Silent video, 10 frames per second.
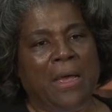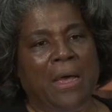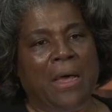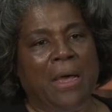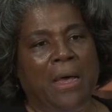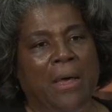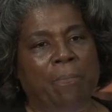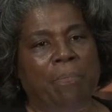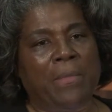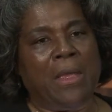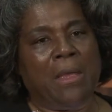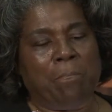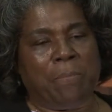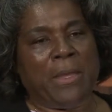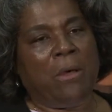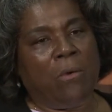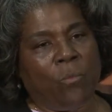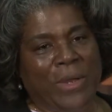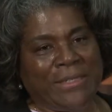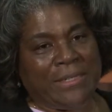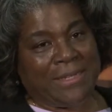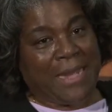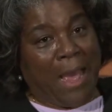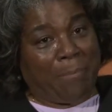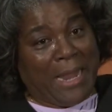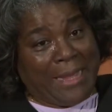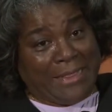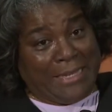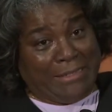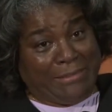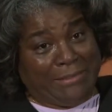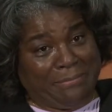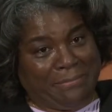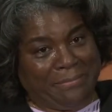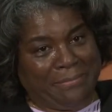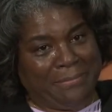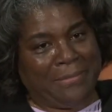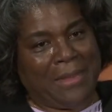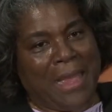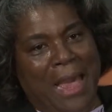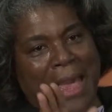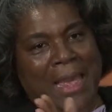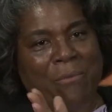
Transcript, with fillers: Um, Bill went to the top like this. I